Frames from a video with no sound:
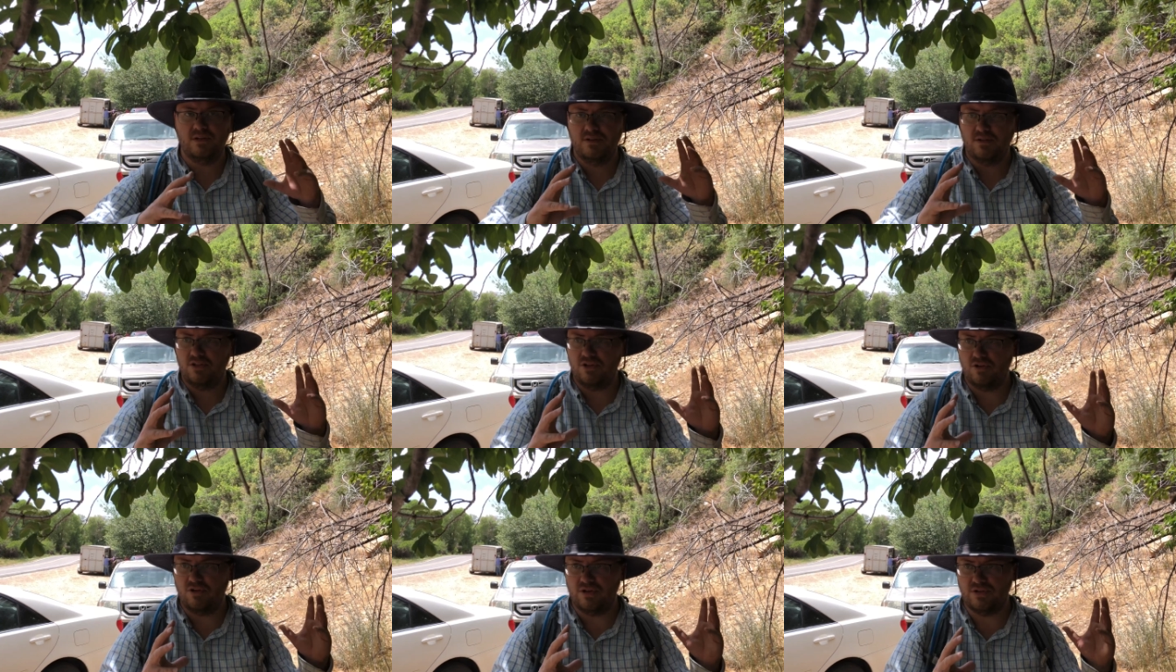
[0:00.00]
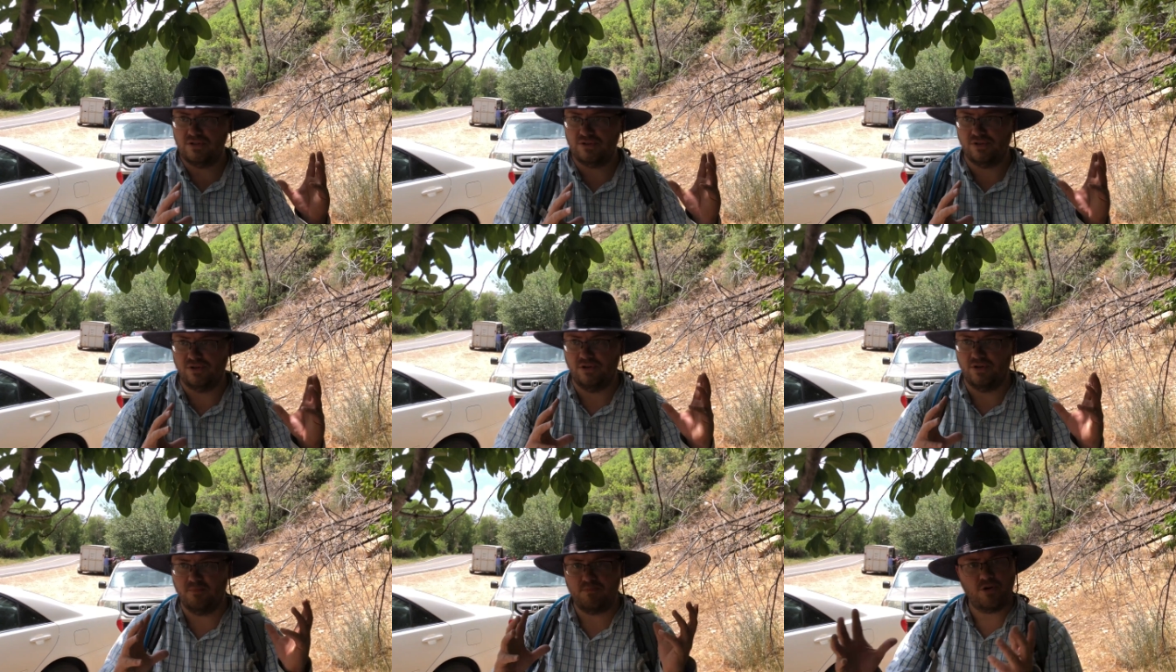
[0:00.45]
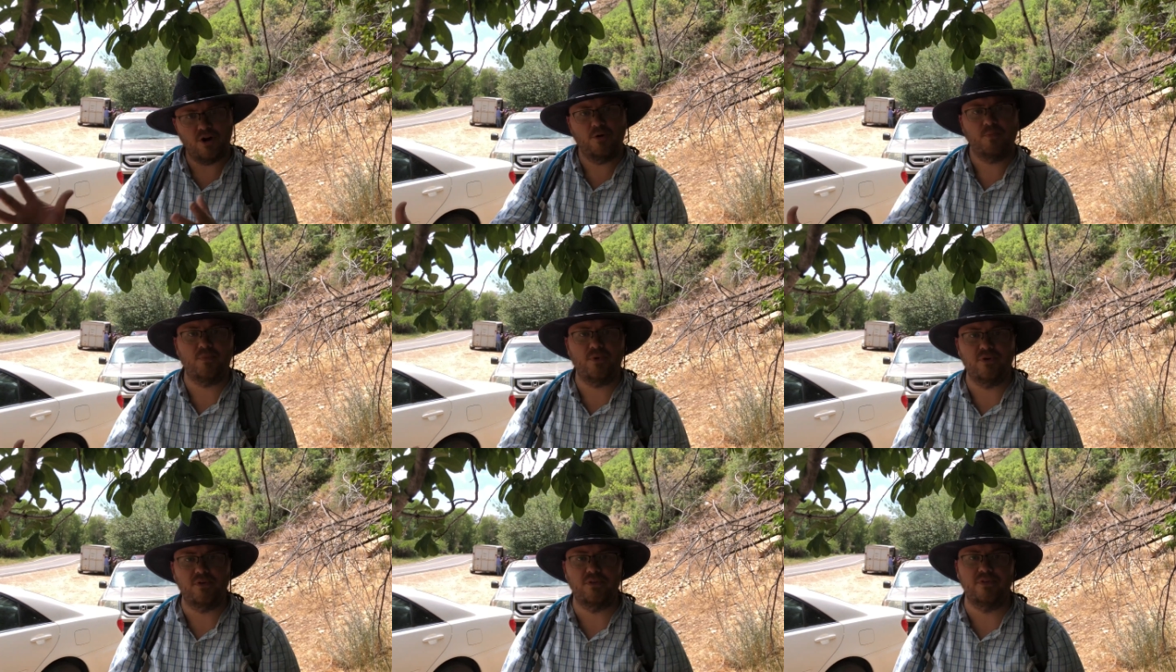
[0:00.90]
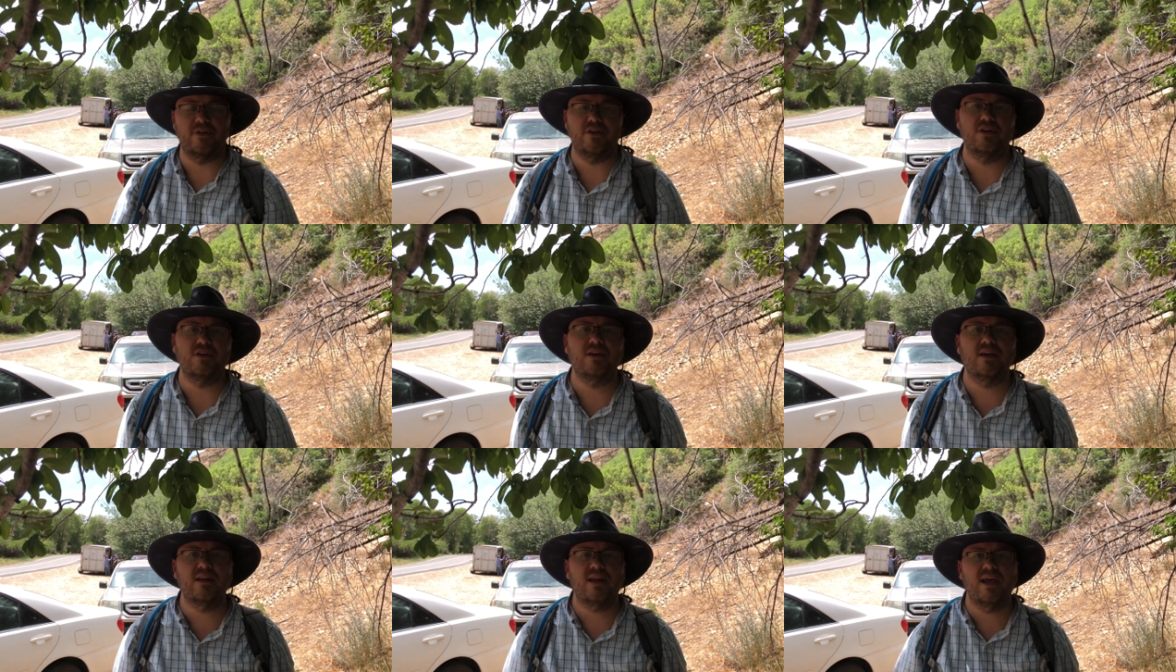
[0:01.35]
you can turn it purple, and then you
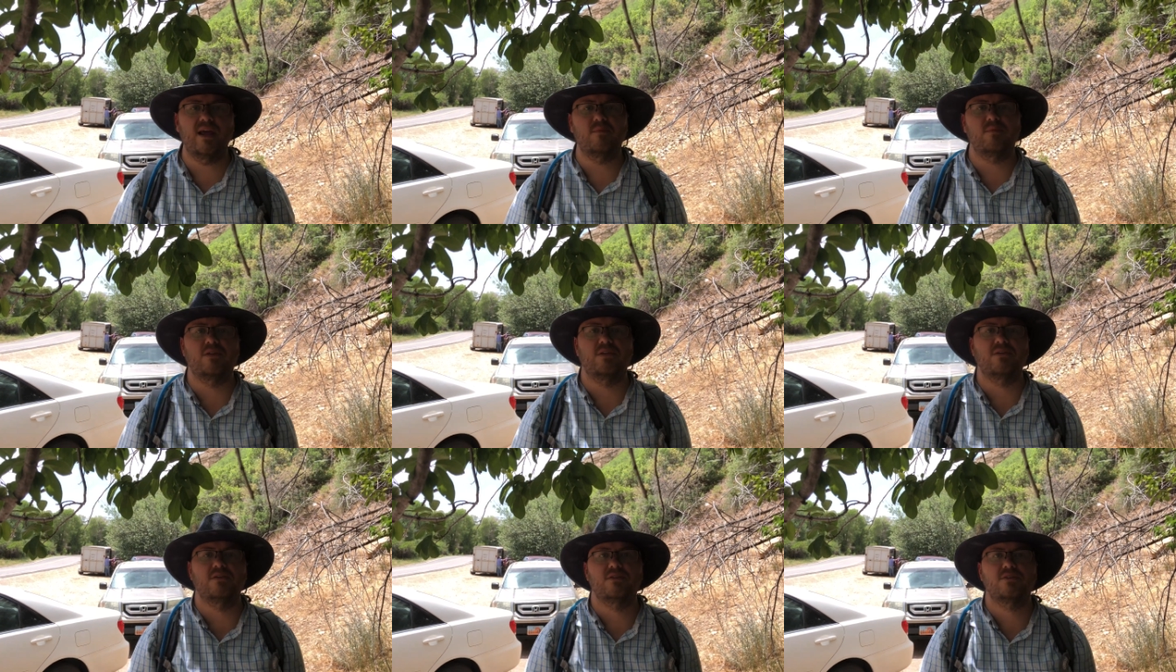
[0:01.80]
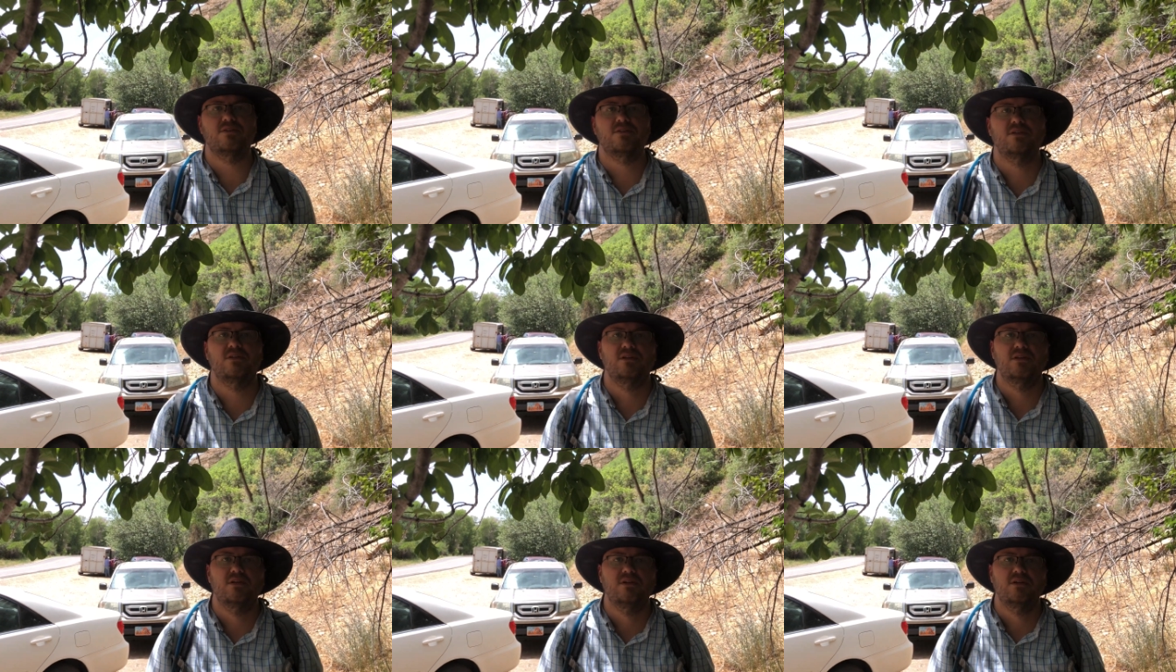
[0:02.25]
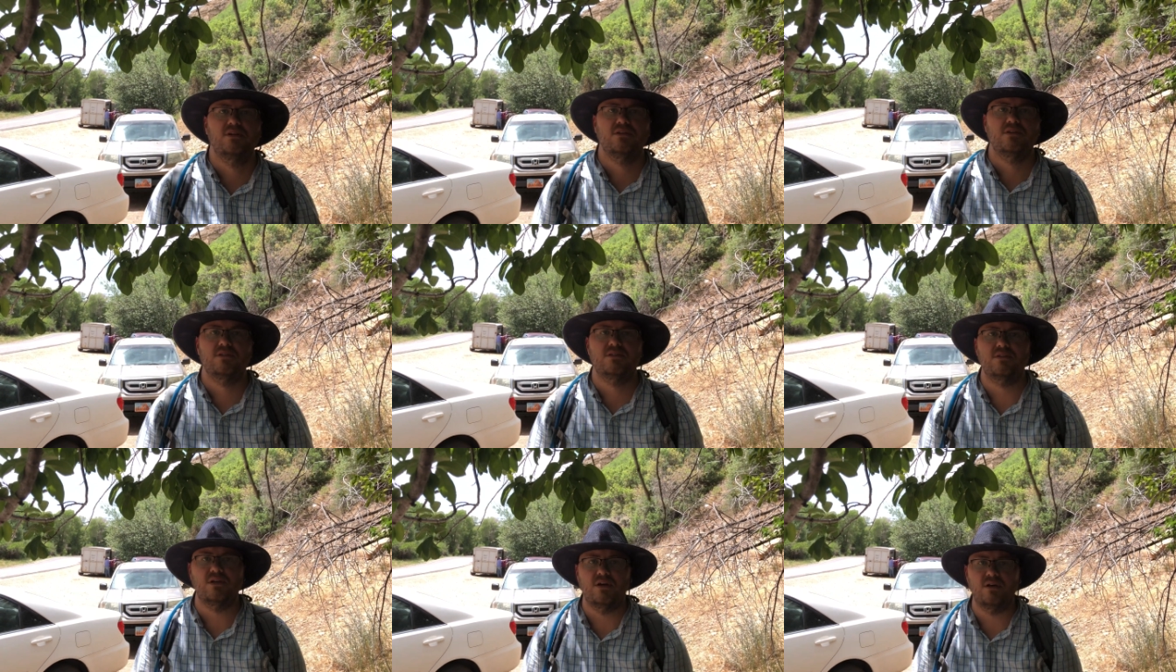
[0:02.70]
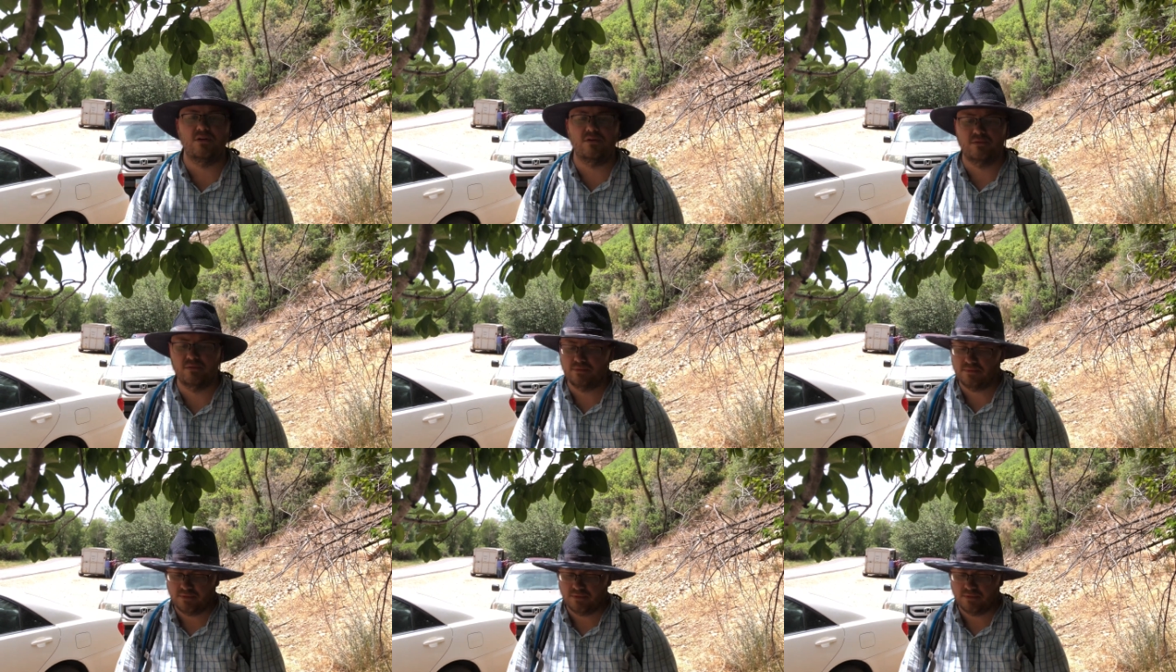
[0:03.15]
get amethyst. So